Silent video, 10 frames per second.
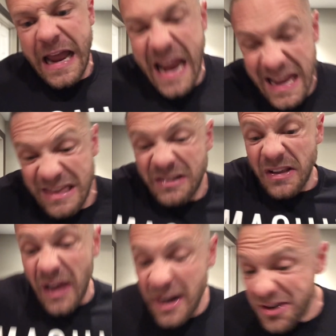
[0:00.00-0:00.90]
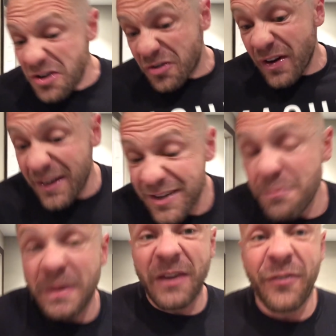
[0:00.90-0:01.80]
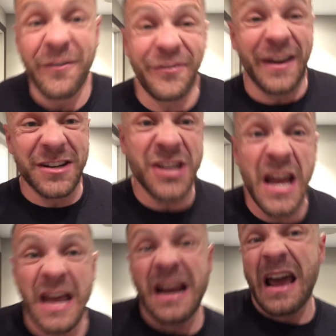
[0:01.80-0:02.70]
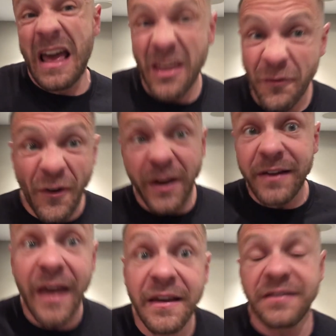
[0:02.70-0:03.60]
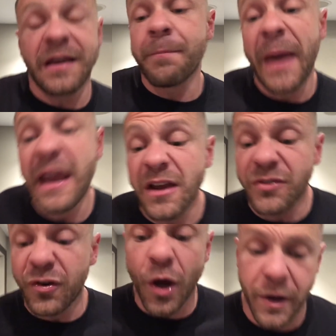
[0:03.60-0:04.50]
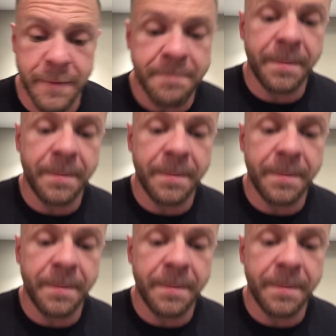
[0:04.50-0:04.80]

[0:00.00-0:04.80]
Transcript: And there's a lot of nutrients in beef and fish, and uh, they're fucking tasty, and bacon's good.